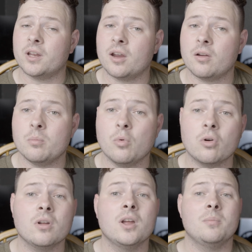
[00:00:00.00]
to carry
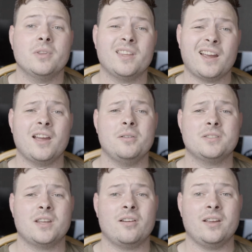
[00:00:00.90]
more, but then I always
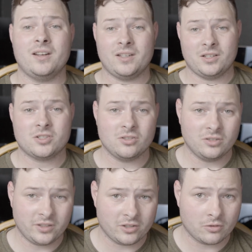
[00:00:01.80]
carry an additional
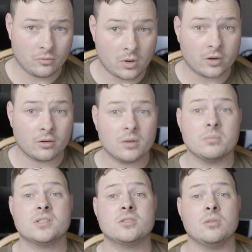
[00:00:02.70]
liter of water on
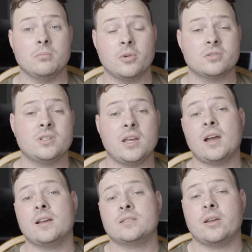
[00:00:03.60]
me. So most day
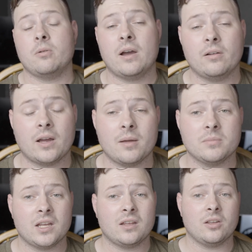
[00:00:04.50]
hikes I go out, I'm
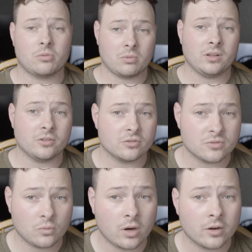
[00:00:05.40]
taking 3 liters
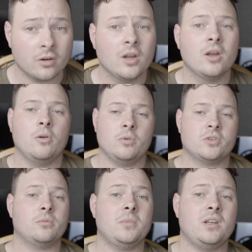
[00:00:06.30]
of water, which
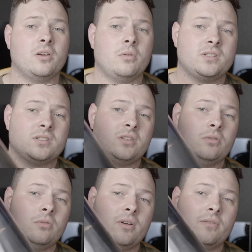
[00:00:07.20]
for me equates to
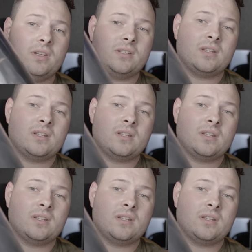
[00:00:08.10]
2 of these